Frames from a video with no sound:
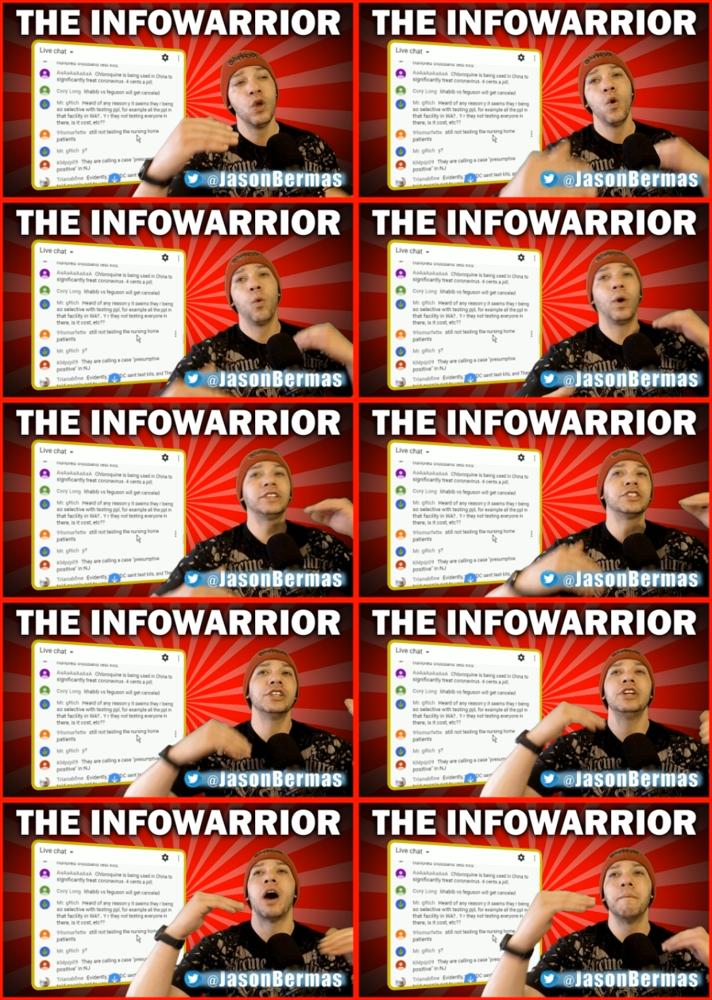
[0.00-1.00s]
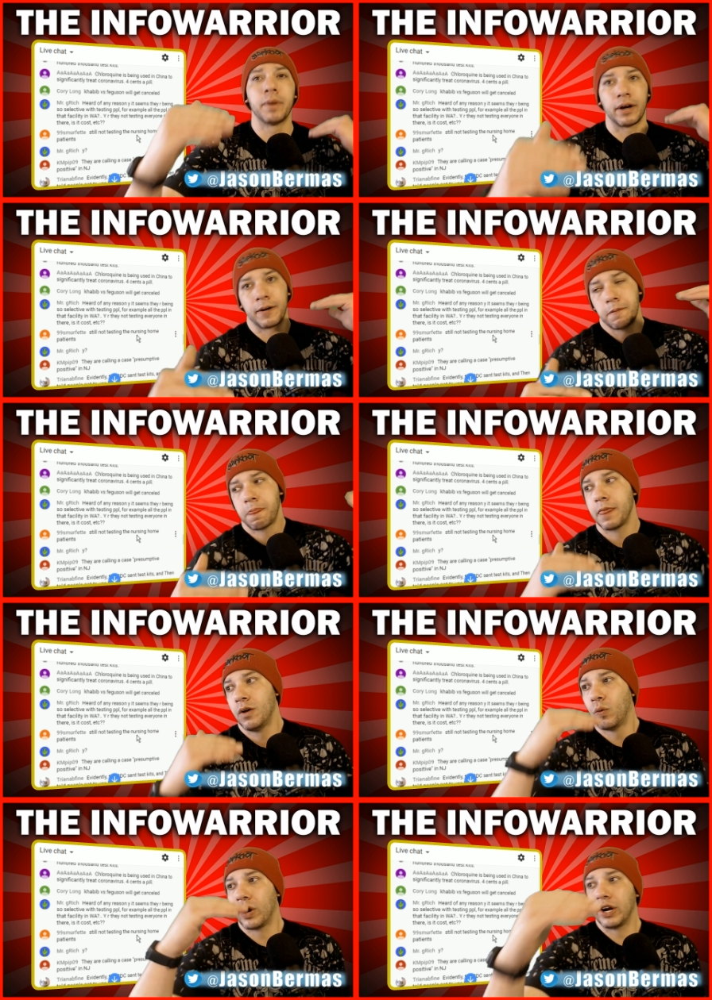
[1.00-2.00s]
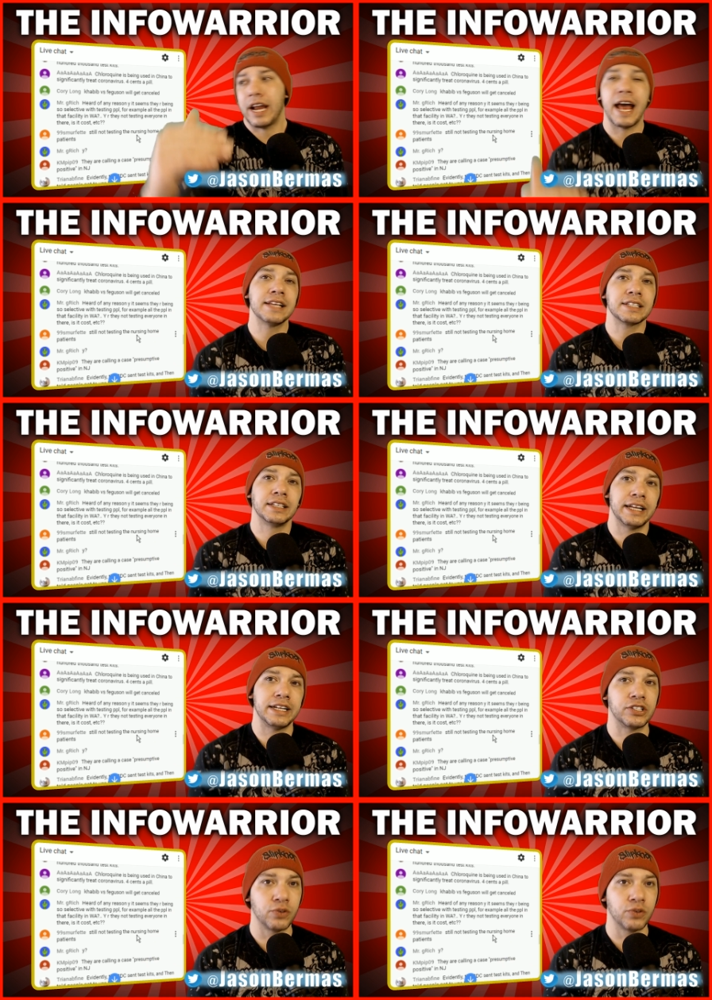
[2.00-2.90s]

what's the number where it escalates